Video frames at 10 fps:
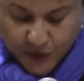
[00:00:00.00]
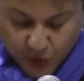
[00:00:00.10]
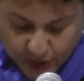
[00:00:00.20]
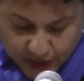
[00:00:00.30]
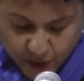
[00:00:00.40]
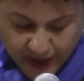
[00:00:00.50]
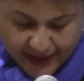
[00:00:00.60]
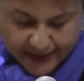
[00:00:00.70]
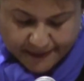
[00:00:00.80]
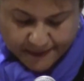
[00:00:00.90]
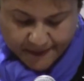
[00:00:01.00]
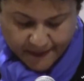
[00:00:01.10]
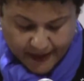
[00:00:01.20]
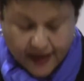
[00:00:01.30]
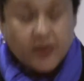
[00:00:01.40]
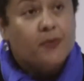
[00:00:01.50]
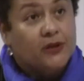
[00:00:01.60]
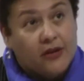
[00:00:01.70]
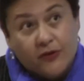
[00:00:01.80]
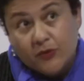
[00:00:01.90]
You will awaken, and the
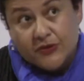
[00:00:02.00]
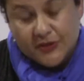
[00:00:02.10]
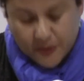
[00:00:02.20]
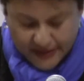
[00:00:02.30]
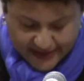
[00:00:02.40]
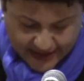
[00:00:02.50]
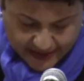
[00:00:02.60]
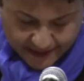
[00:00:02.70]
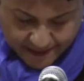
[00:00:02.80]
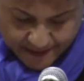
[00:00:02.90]
beloved will still be dead.